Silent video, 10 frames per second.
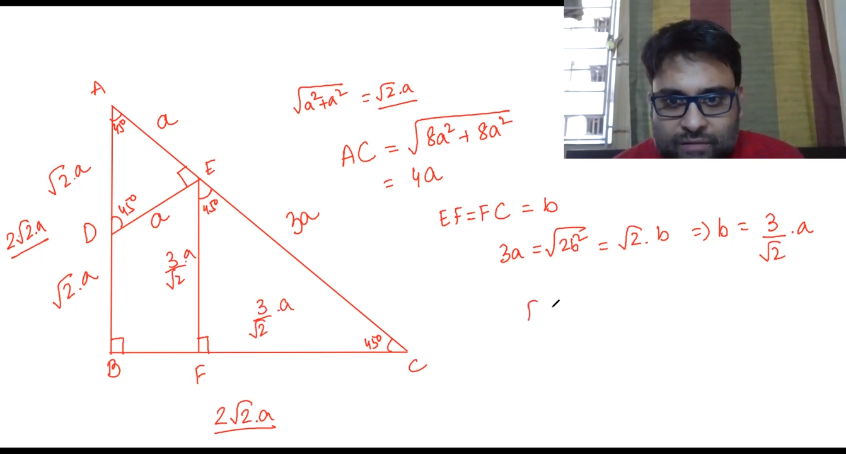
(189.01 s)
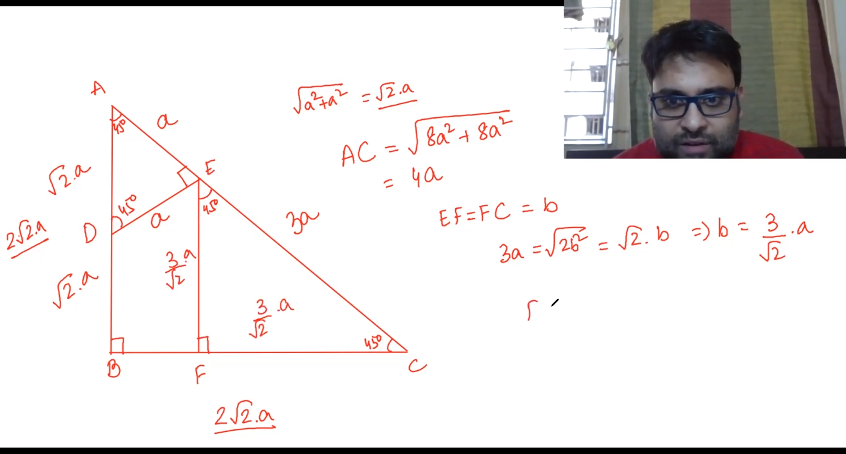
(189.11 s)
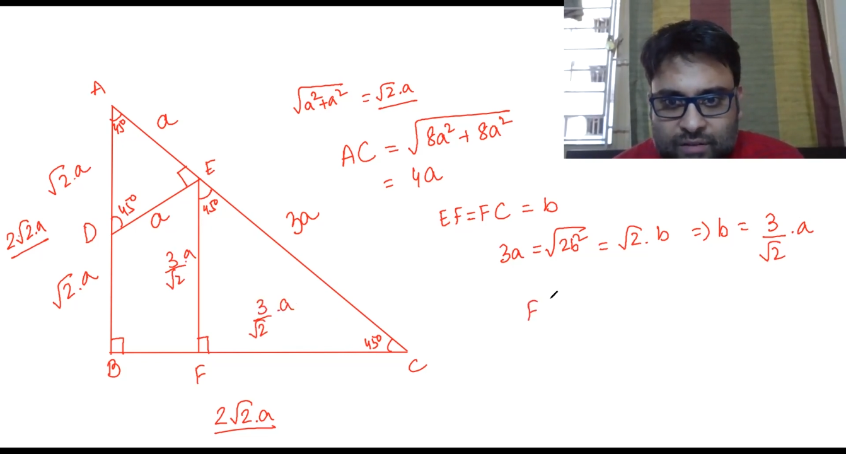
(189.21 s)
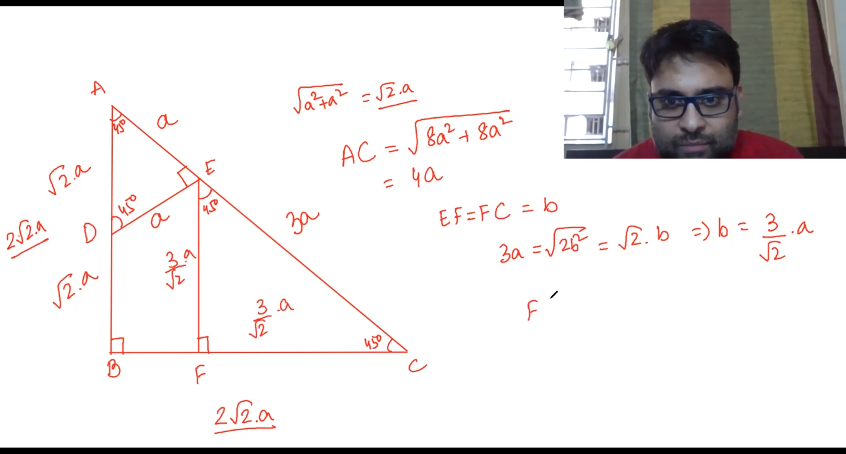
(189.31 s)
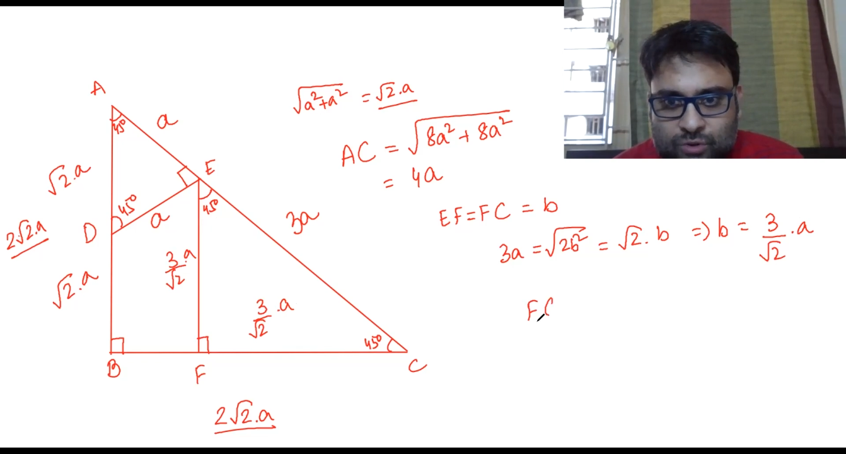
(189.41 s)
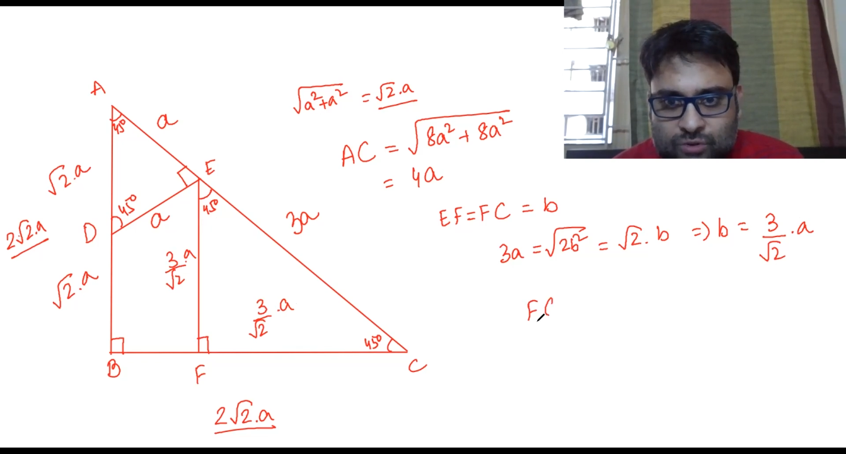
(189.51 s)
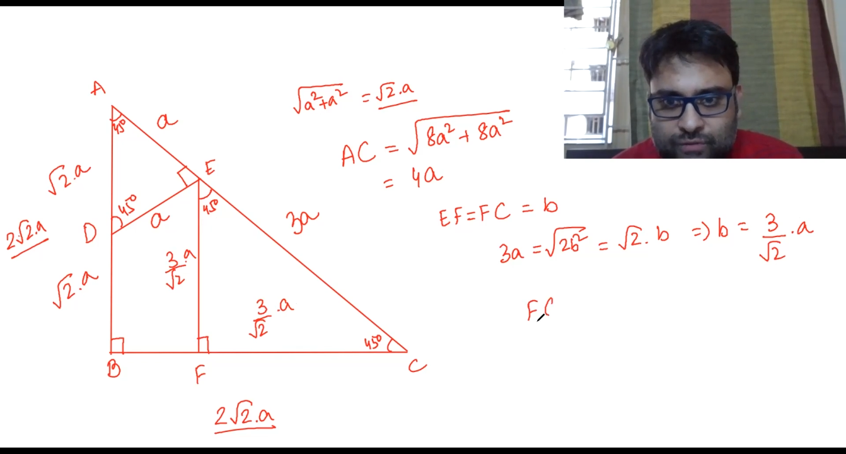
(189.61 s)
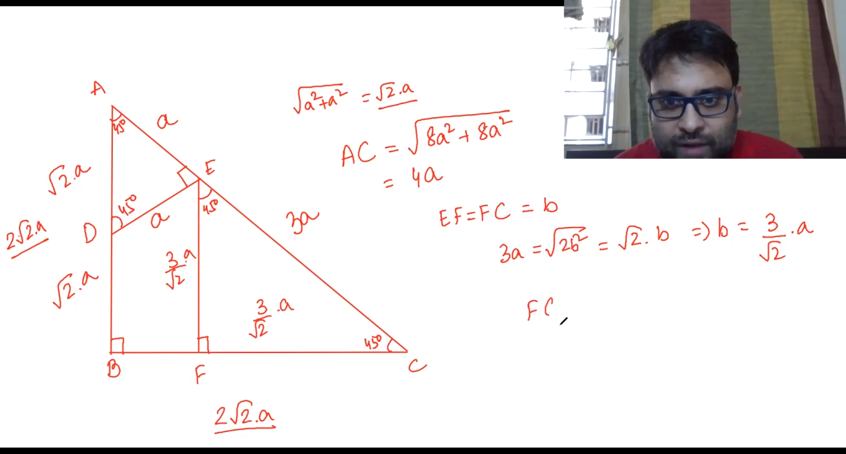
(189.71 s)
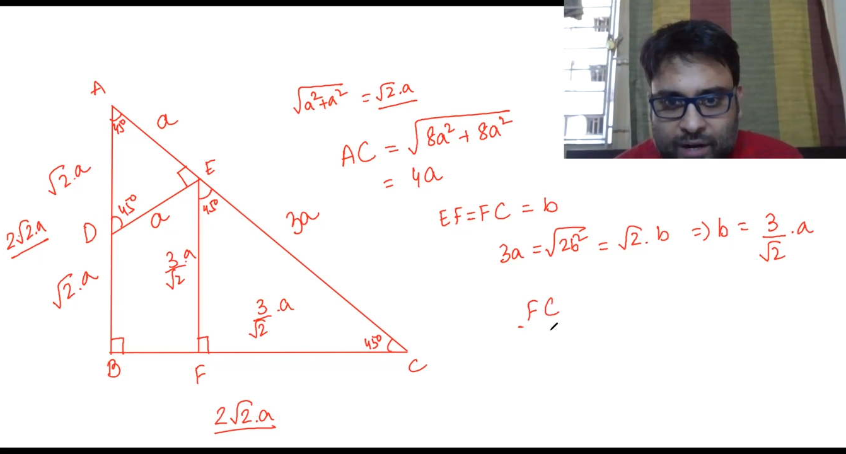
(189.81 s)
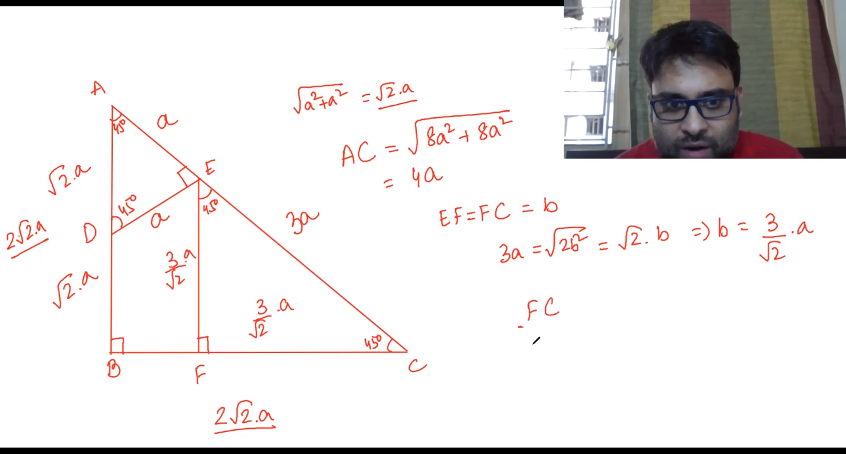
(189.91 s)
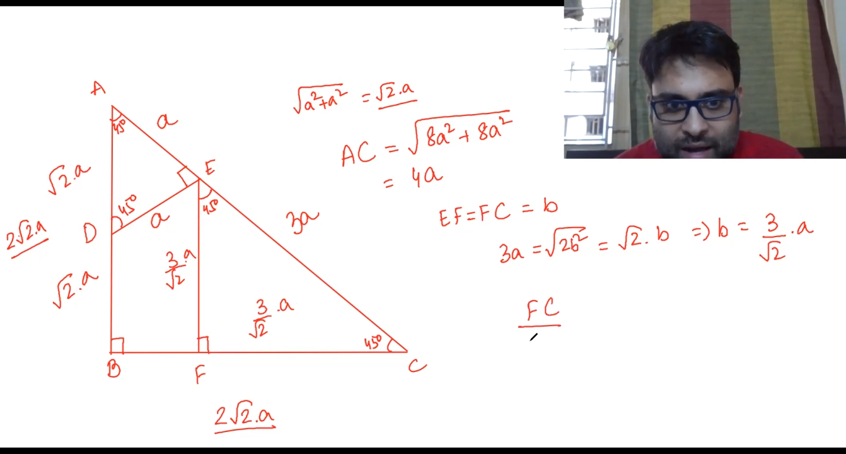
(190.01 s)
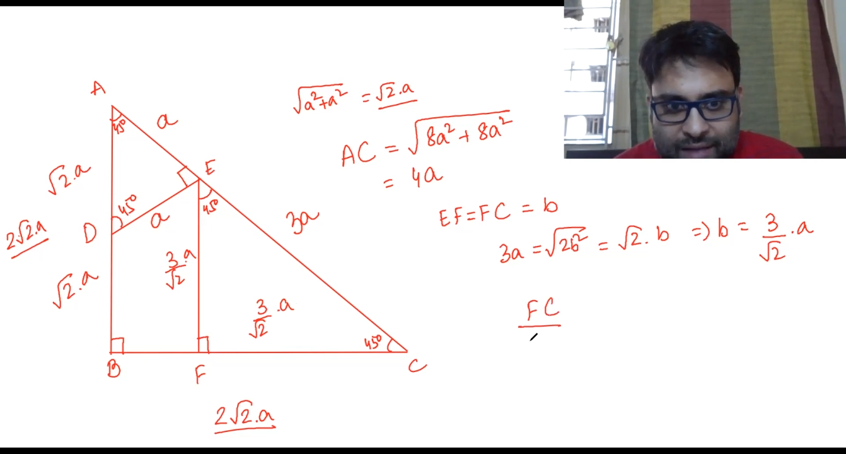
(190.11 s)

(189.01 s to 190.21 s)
We are supposed to find out